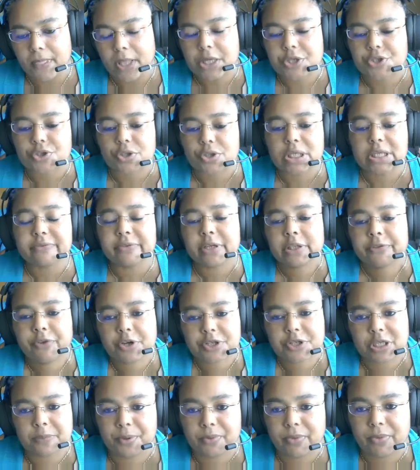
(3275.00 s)
So even, for
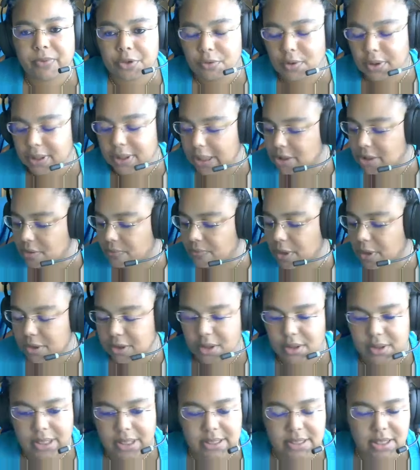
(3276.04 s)
example, when you look at the
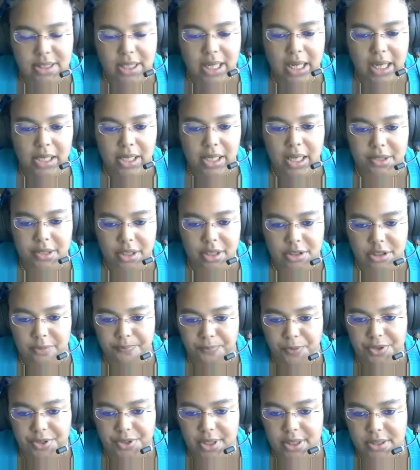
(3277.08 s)
working class identity
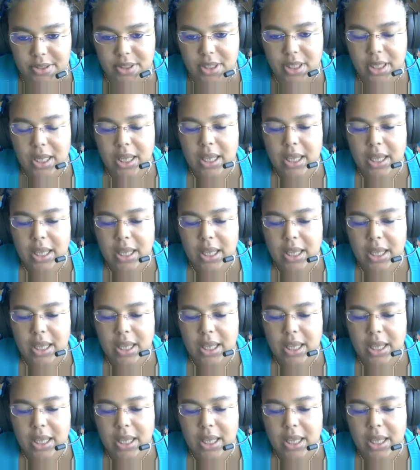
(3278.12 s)
politics,